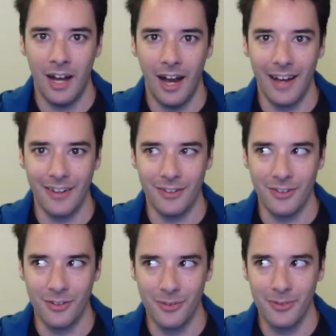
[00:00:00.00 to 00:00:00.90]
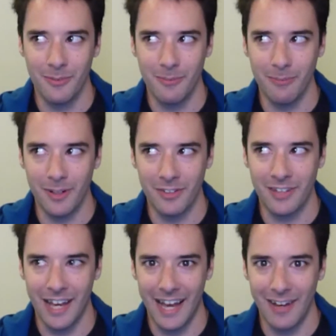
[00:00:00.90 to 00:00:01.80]
I knew we must
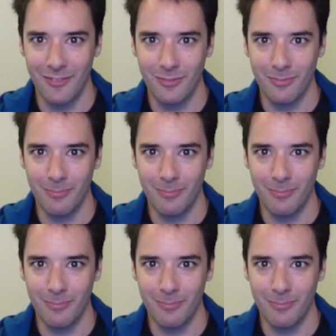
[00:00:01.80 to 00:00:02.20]
have,